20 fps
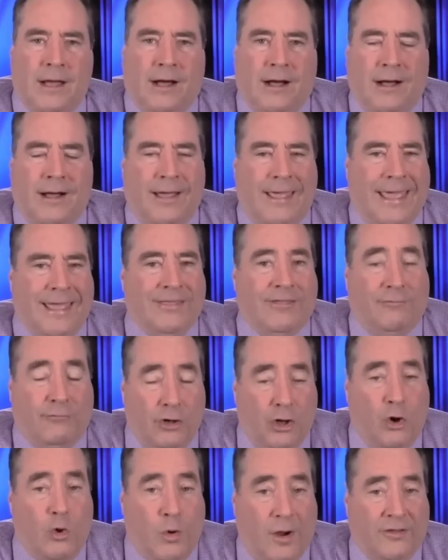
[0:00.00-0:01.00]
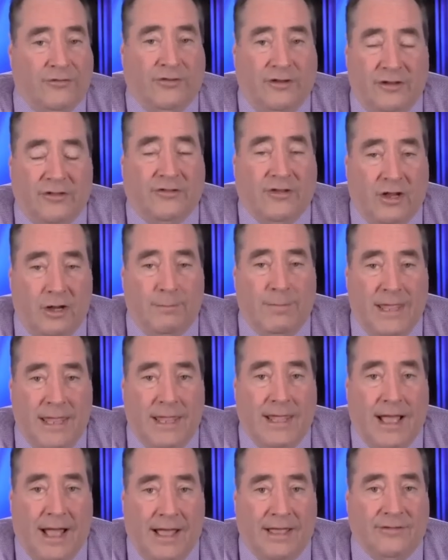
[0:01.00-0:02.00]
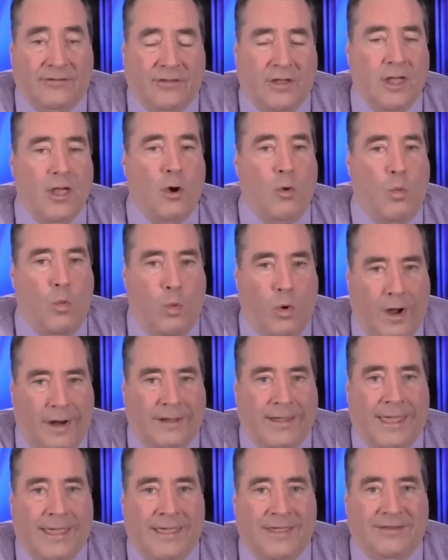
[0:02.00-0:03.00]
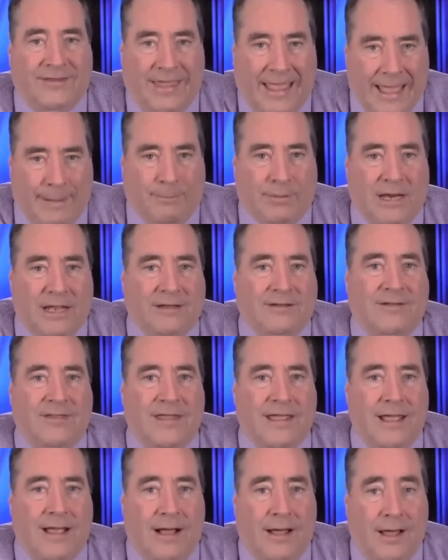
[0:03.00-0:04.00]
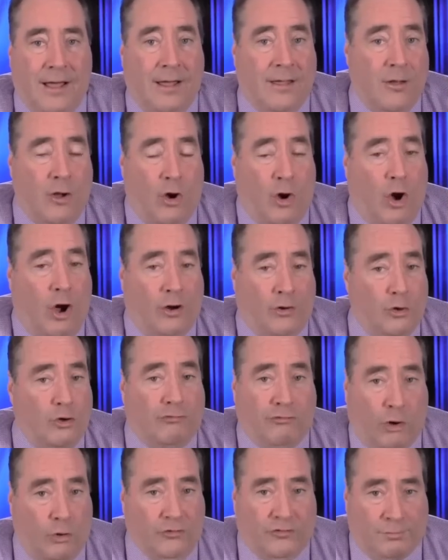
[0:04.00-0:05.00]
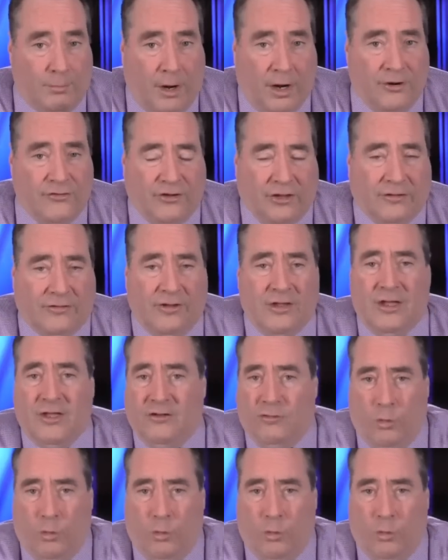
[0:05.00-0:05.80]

Uh, and the real question is going to be, guys, what is happening to the uh, auto gross margins?